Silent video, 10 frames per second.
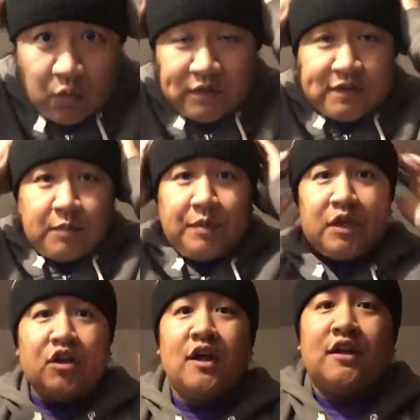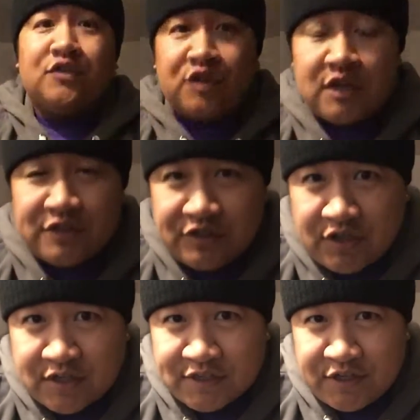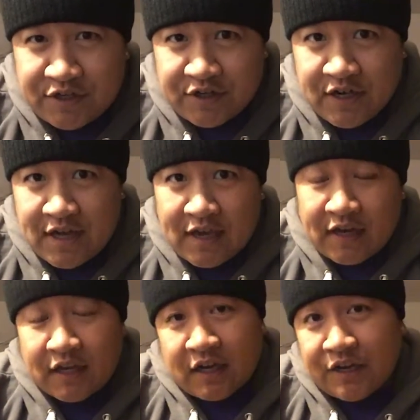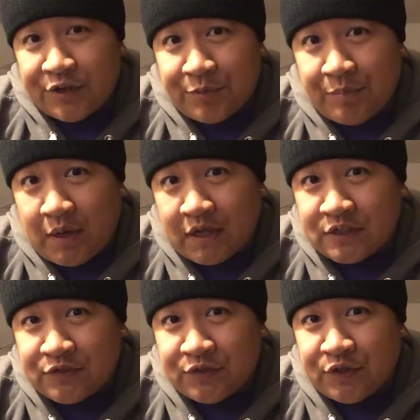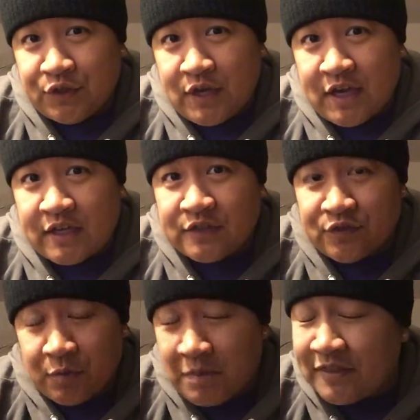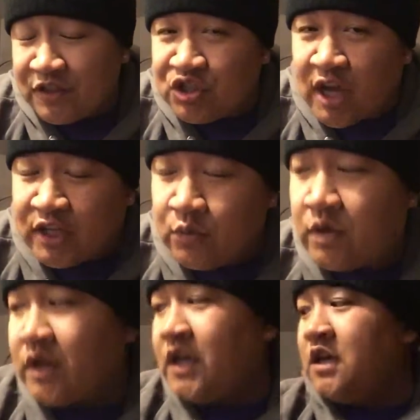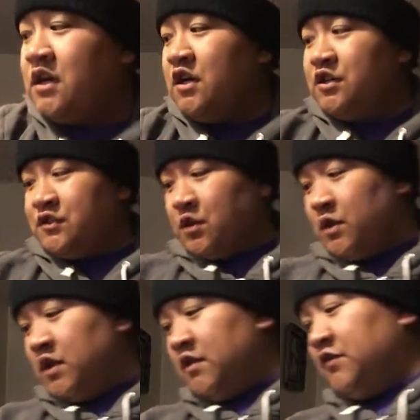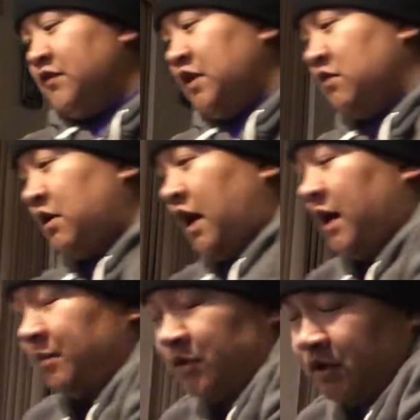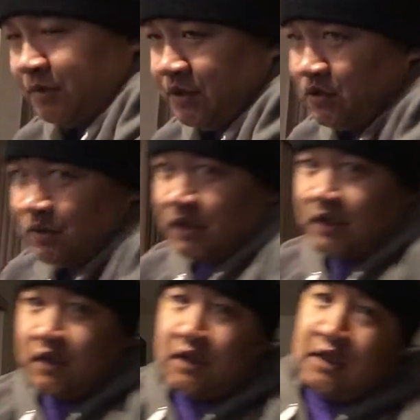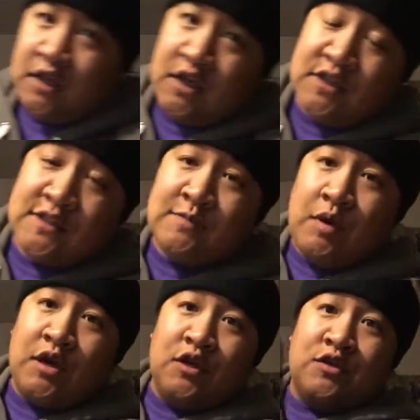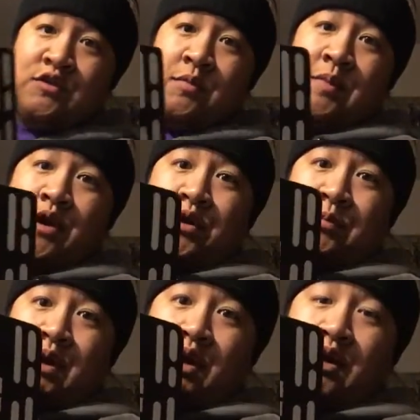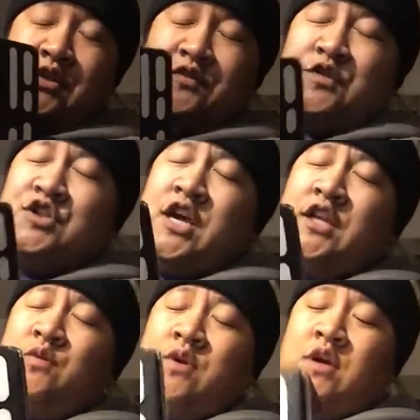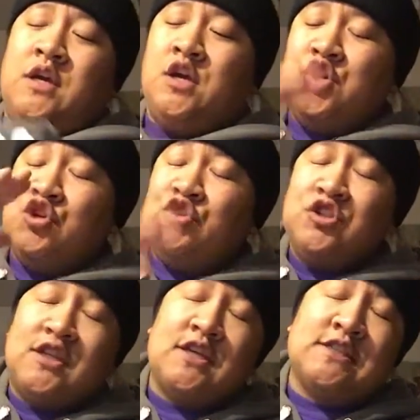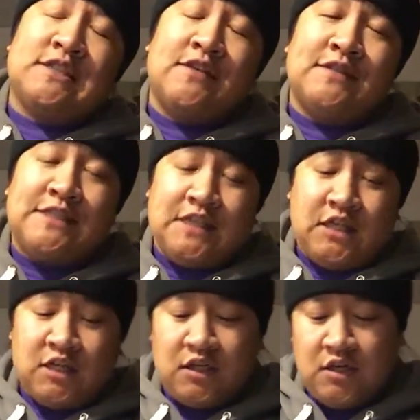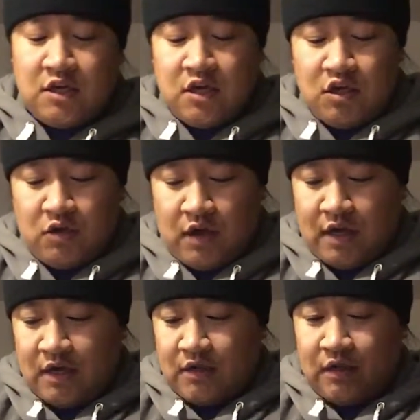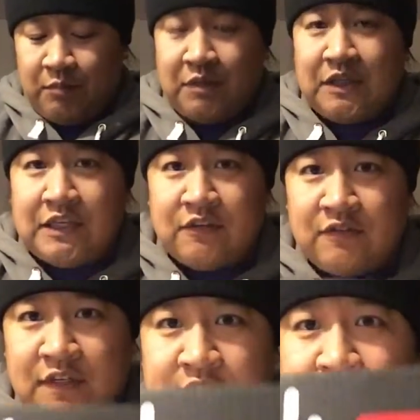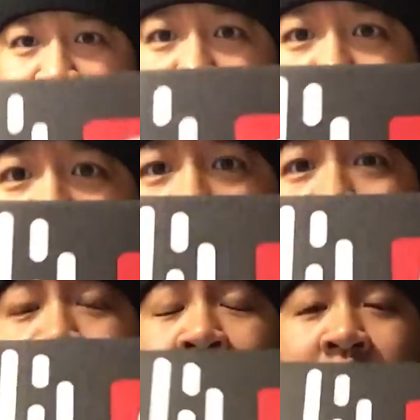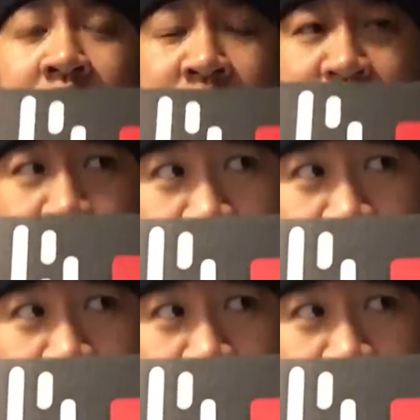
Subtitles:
What's up, internet? Jossie Joss here, and I got another box for you guys for the month of January. So in this video, I'm going to be doing the Smuggler's Bounty Box for January 2017, and I believe it's the theme of